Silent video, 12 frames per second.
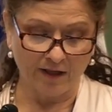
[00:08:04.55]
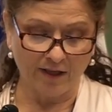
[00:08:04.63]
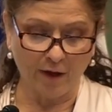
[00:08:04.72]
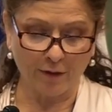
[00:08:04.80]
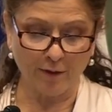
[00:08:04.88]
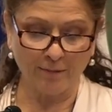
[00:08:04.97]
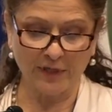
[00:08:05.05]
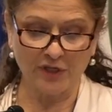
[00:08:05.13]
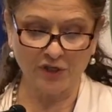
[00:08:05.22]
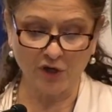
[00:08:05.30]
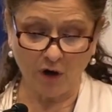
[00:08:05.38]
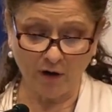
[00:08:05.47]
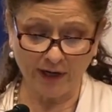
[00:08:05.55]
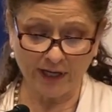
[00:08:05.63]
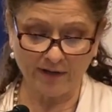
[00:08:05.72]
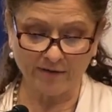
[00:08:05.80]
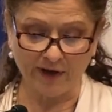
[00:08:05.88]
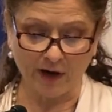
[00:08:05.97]
that the
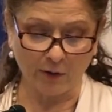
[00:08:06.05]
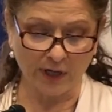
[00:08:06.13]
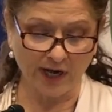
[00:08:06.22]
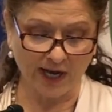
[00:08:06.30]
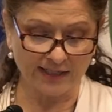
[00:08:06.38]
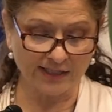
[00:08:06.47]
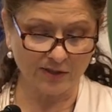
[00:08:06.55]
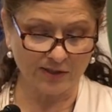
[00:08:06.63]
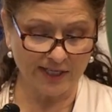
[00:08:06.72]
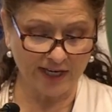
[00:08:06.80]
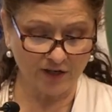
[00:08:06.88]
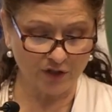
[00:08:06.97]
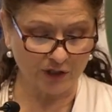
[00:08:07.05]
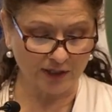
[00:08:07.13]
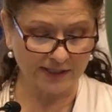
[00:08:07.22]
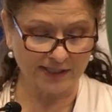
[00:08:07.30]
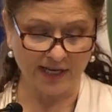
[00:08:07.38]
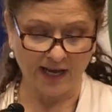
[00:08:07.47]
majority of our
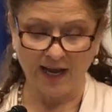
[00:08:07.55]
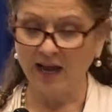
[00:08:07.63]
consultations